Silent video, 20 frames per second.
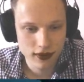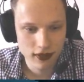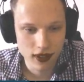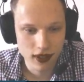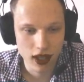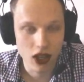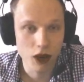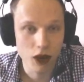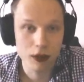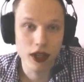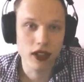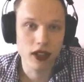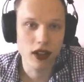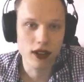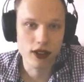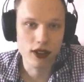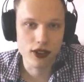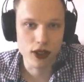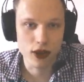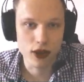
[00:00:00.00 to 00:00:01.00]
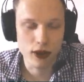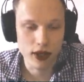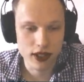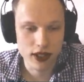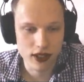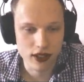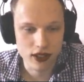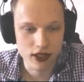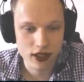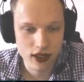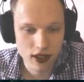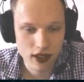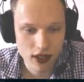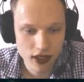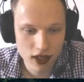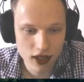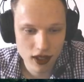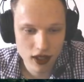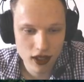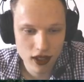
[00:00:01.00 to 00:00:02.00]
I hope that answers your questions.
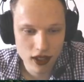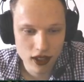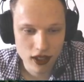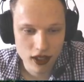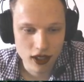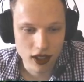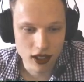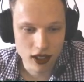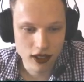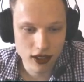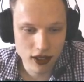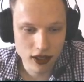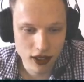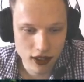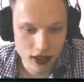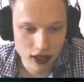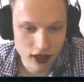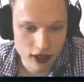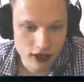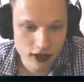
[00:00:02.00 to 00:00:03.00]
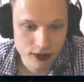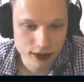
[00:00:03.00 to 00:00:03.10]
Onion, onion.